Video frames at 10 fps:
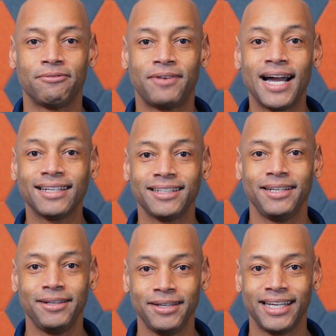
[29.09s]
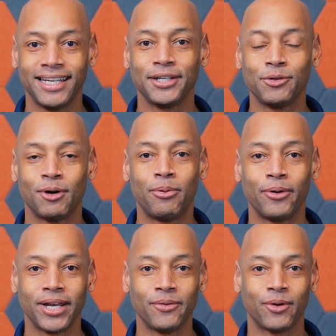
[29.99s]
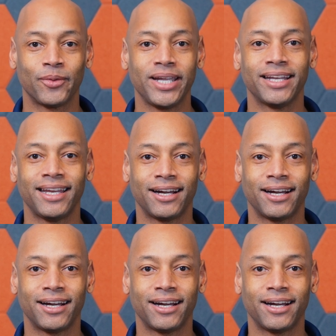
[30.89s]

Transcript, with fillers: finally getting to a point where we can